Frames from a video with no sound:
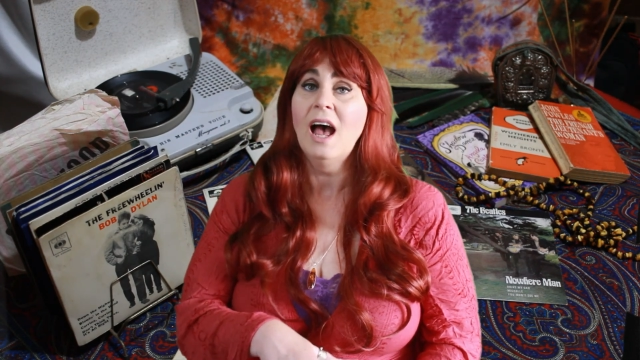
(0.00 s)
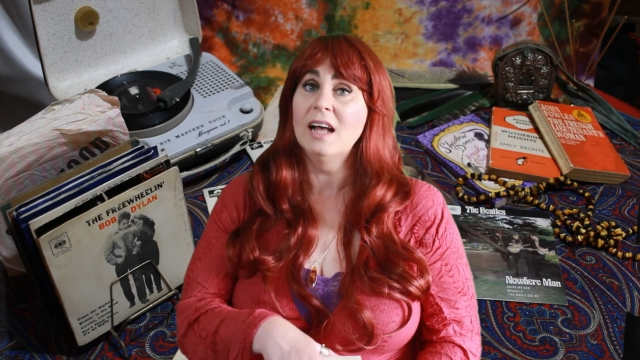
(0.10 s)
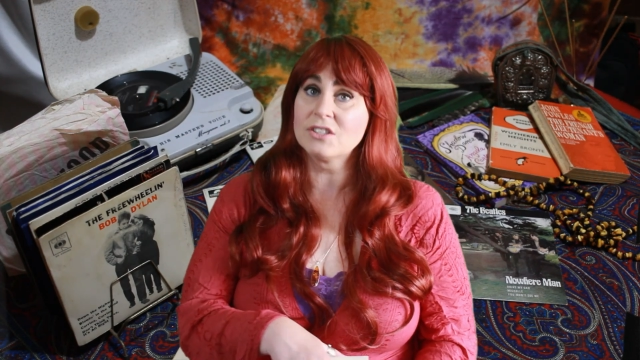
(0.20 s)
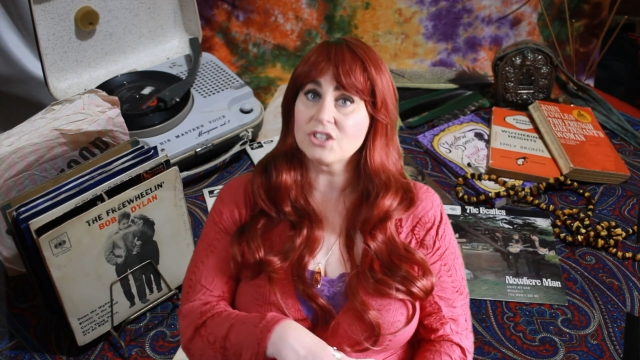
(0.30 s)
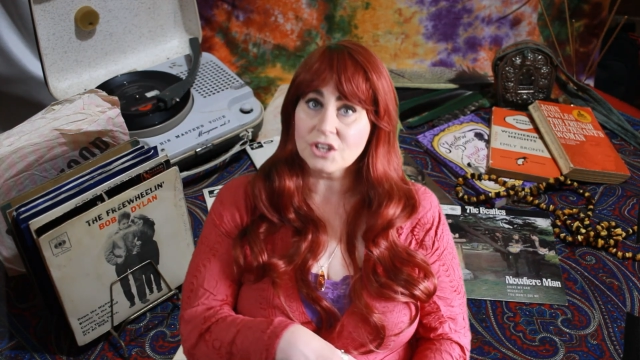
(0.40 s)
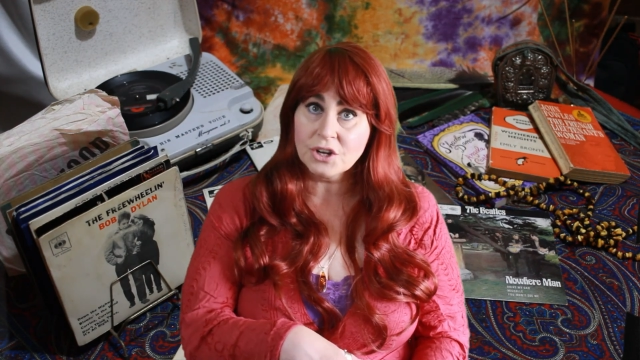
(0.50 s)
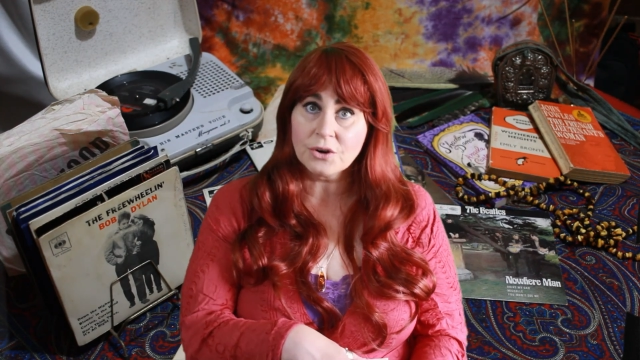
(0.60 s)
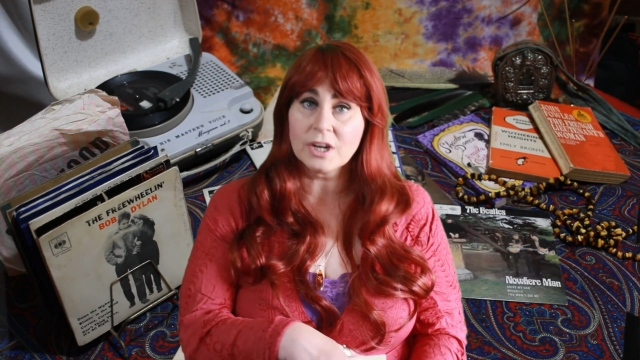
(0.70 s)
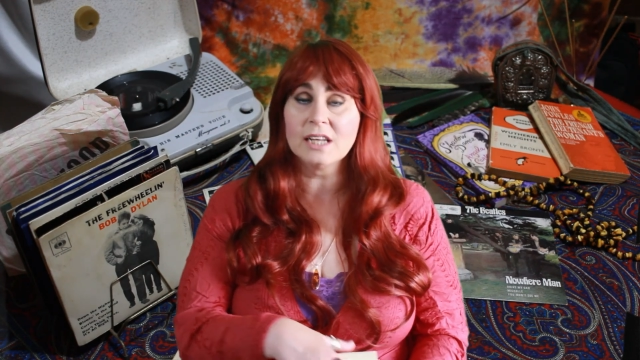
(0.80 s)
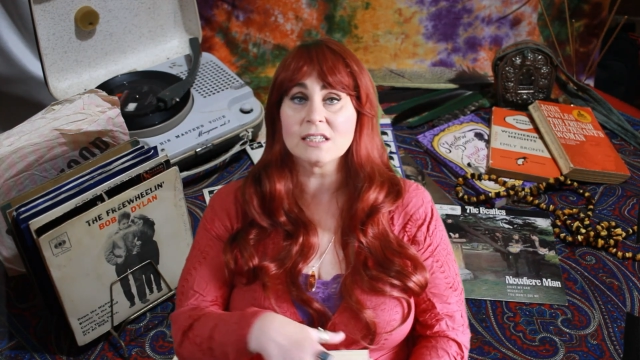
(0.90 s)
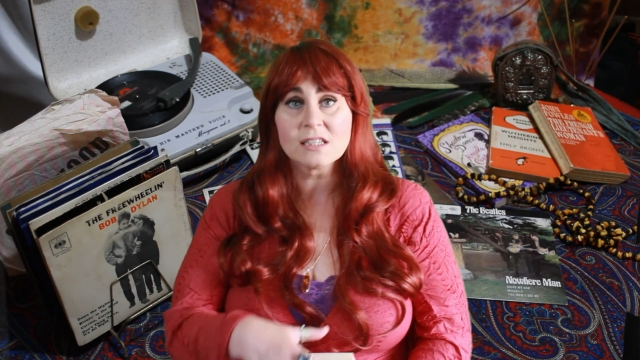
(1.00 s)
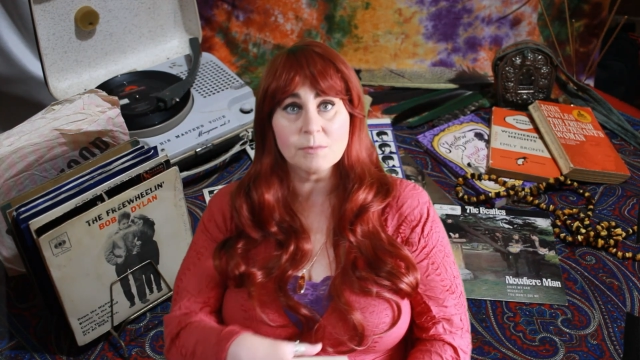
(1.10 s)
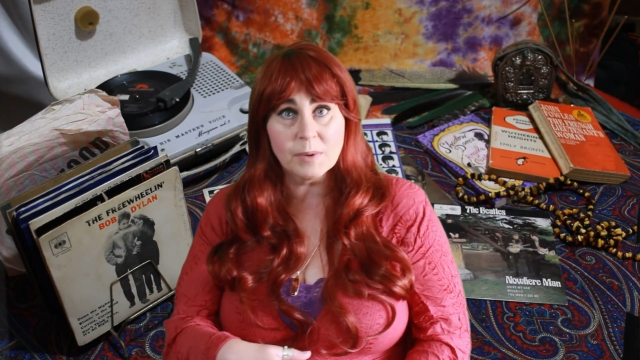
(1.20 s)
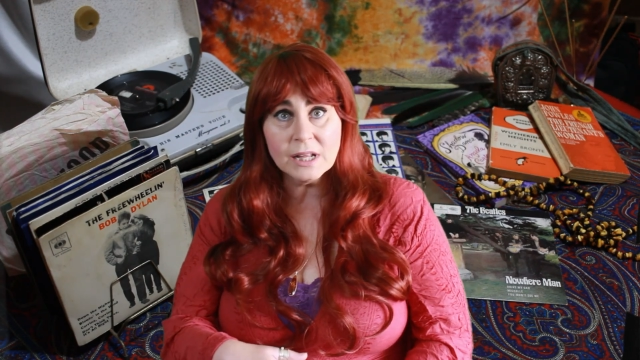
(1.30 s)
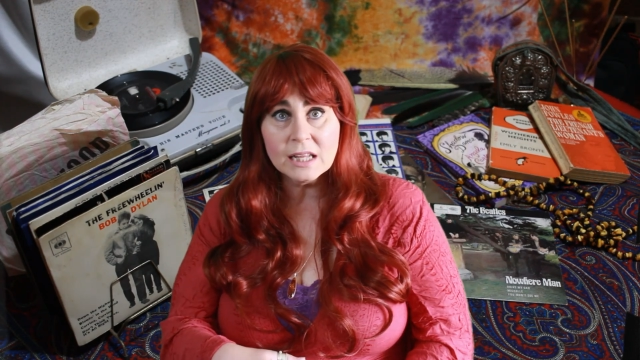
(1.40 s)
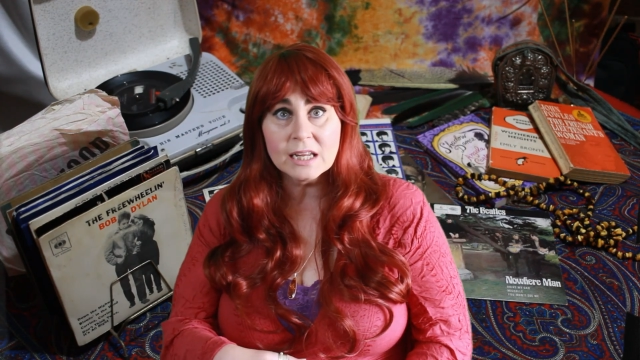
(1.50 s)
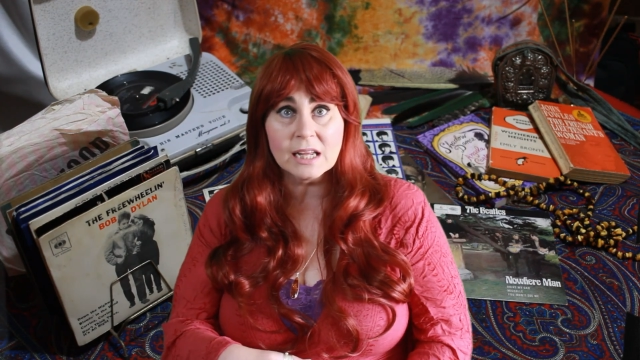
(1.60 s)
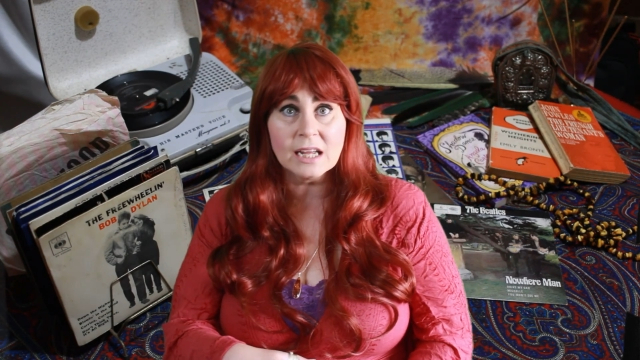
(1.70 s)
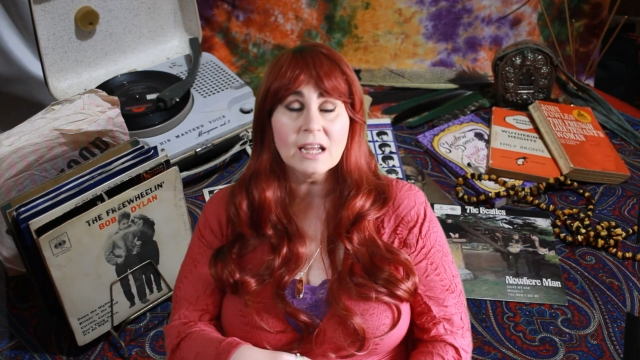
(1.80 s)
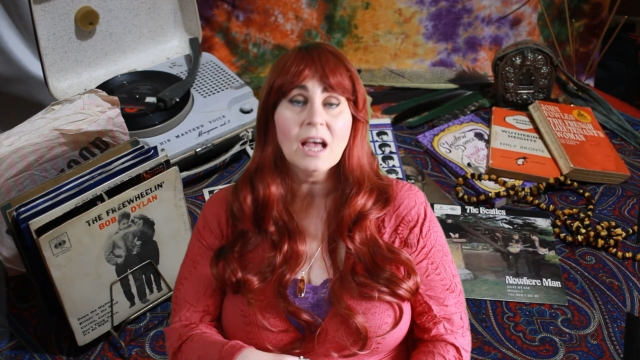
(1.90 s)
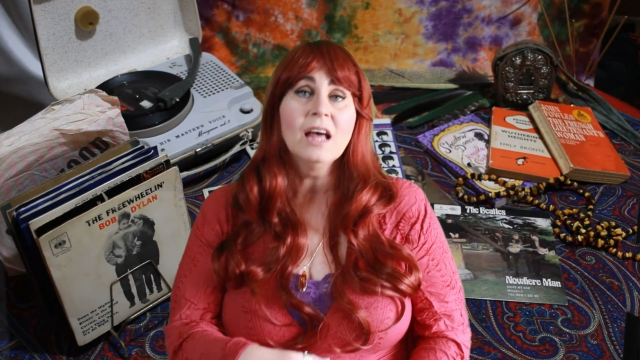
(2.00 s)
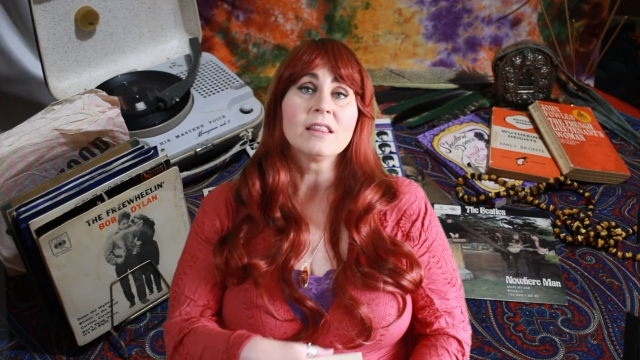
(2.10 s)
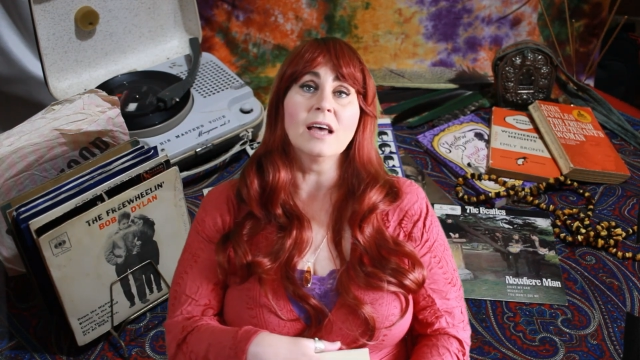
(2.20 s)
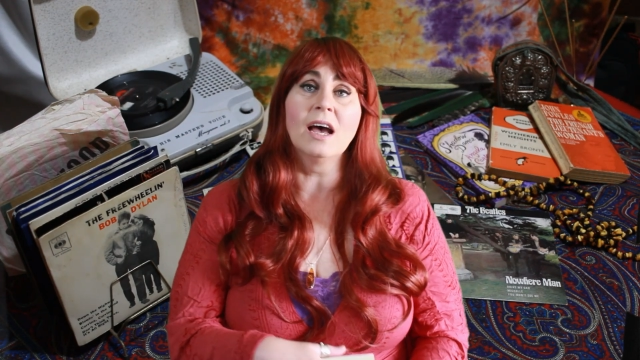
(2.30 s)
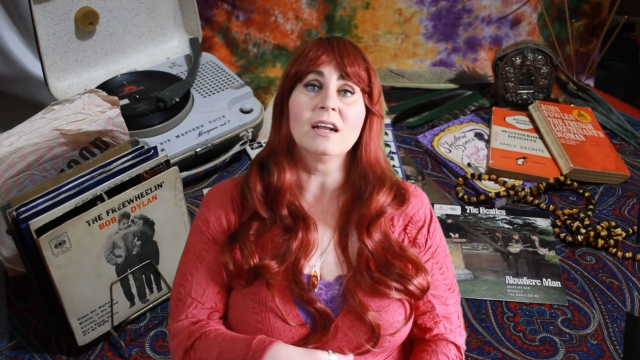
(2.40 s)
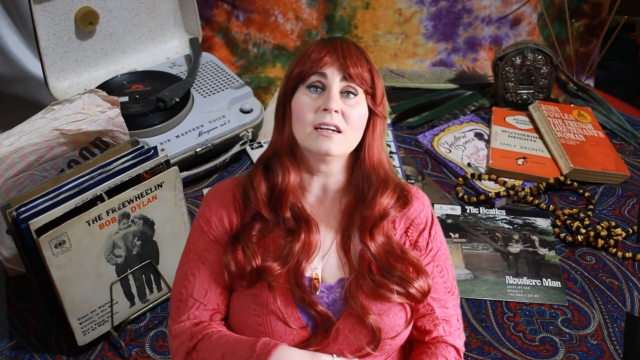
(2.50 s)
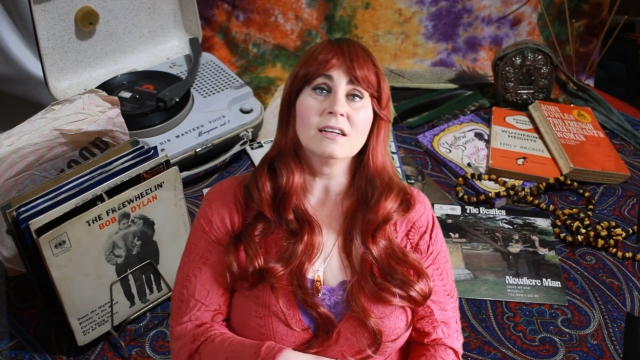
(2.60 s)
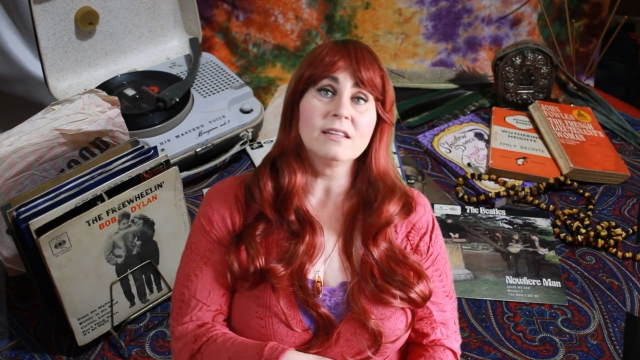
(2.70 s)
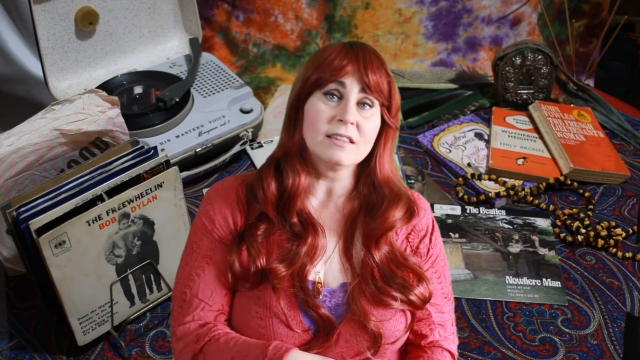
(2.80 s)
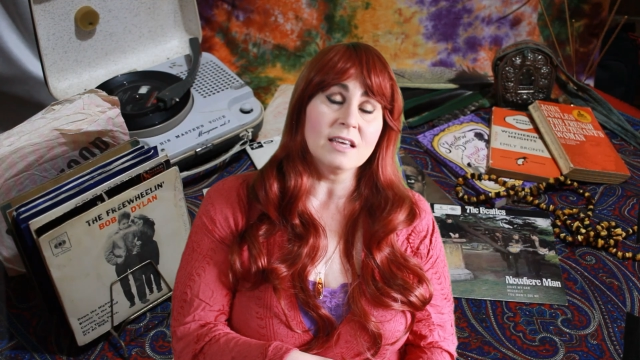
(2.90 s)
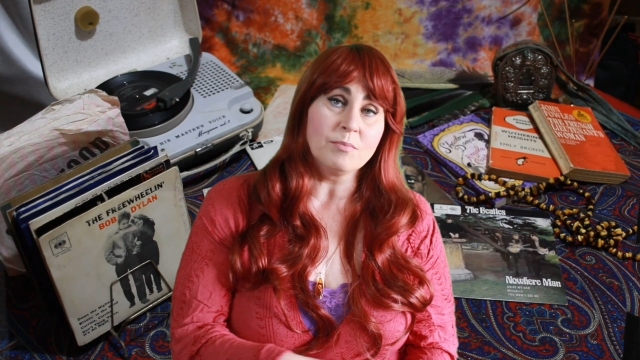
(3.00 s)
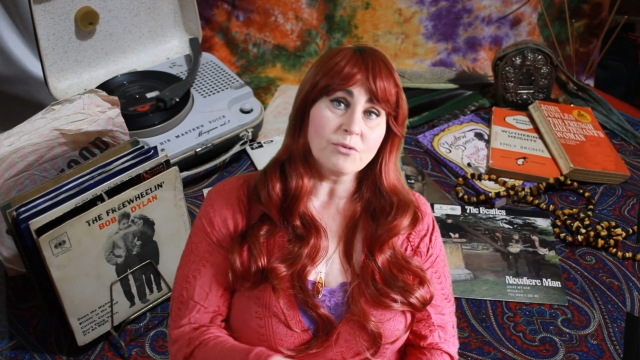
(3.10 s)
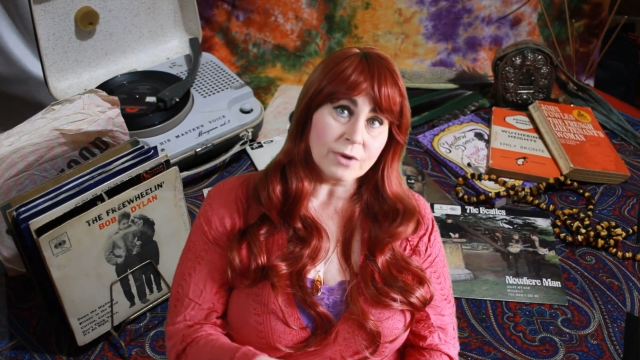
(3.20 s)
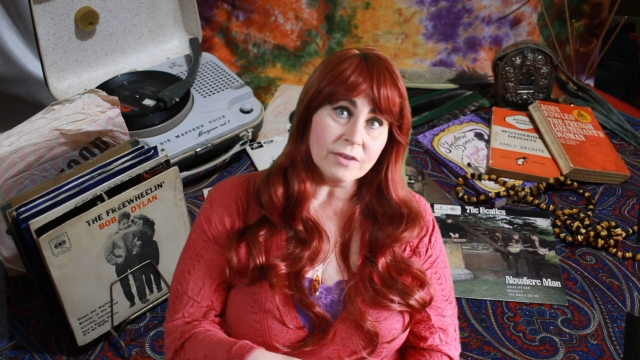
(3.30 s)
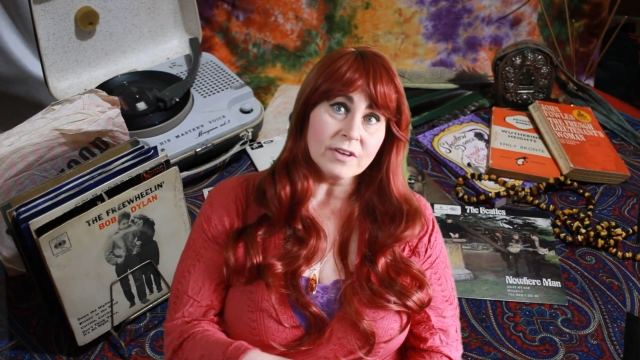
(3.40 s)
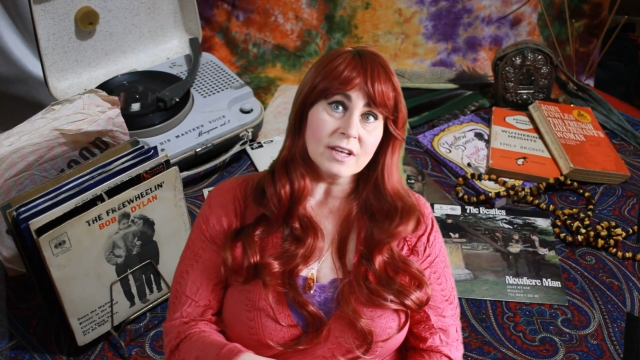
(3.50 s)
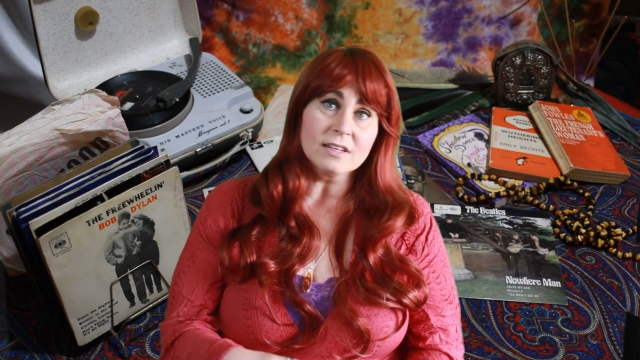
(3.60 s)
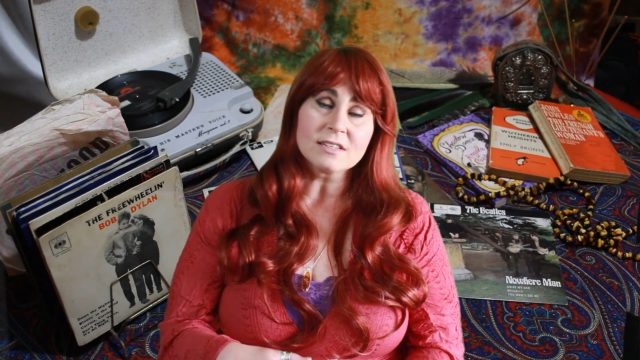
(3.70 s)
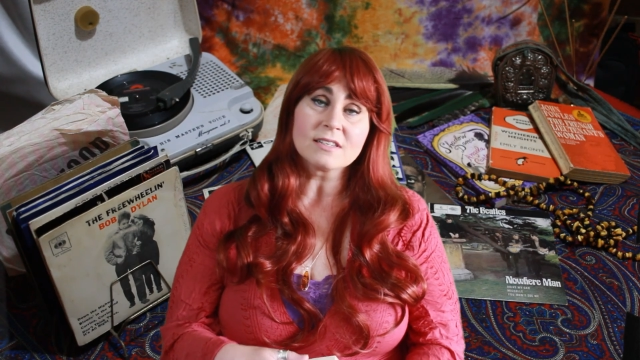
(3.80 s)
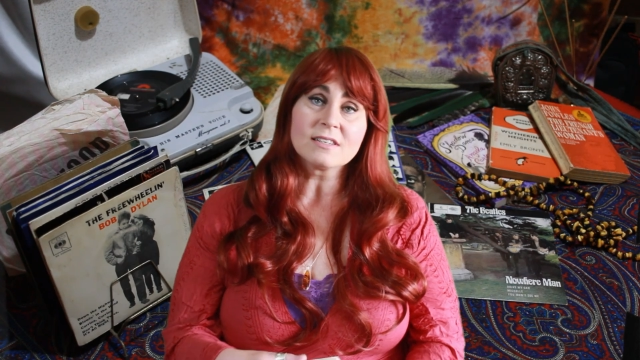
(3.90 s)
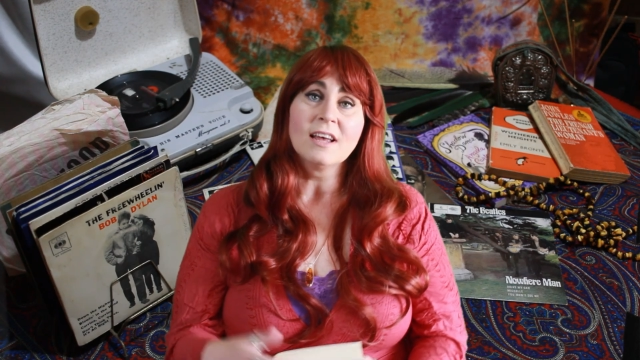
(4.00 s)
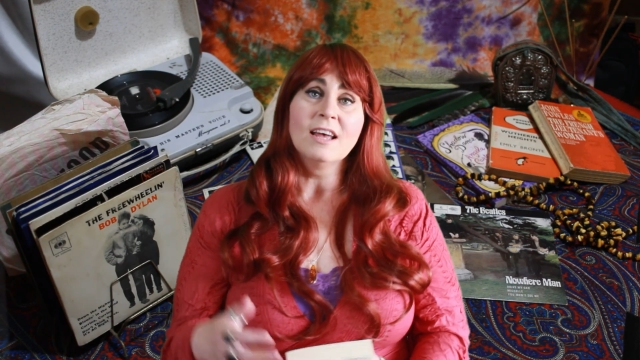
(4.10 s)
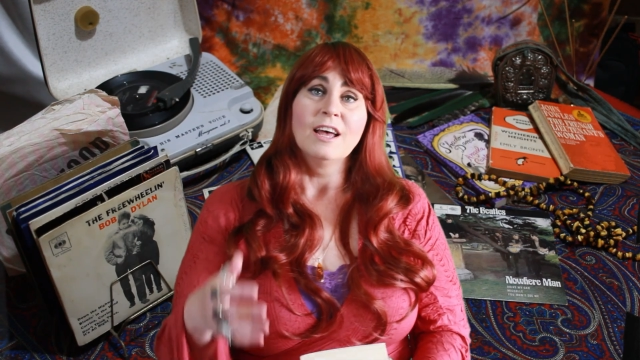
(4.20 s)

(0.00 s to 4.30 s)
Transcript: and security and stability that the previous